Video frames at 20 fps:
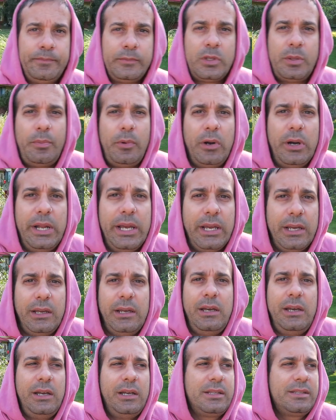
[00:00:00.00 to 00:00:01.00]
Good
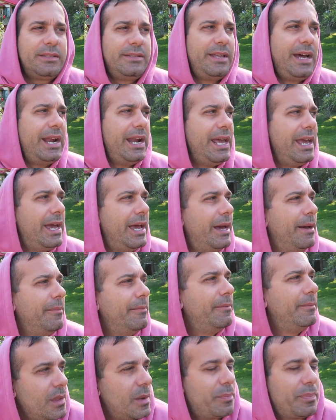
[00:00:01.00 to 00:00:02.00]
morning, it's nine A
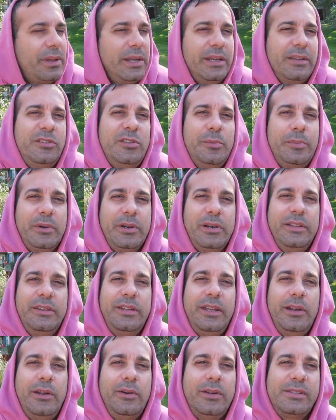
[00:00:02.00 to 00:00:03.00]
M They're playing Super
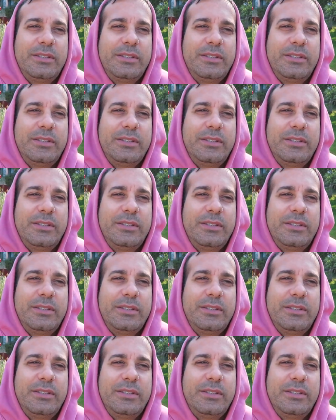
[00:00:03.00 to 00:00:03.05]
Nintendo